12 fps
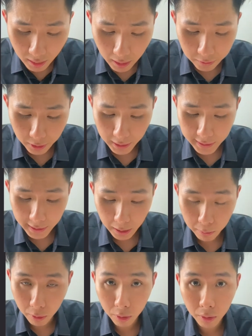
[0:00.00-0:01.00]
trace
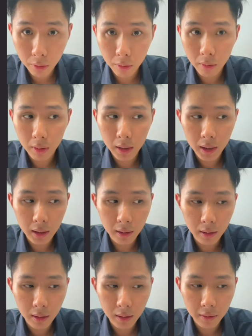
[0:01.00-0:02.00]
table
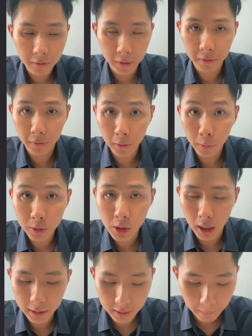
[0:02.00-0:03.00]
for
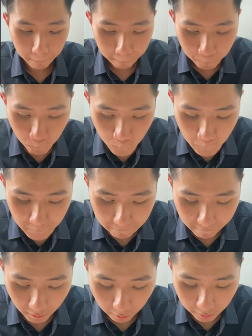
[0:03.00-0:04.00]
flowchart.
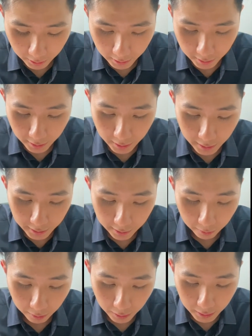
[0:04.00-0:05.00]
All right,
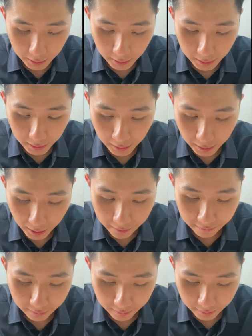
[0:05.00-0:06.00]
so
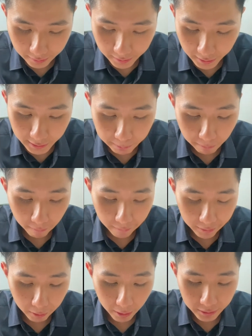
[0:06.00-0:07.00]
again, this
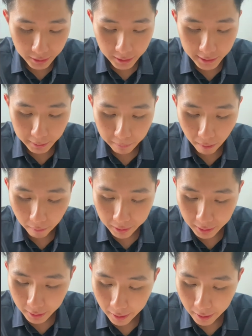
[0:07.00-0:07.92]
question is about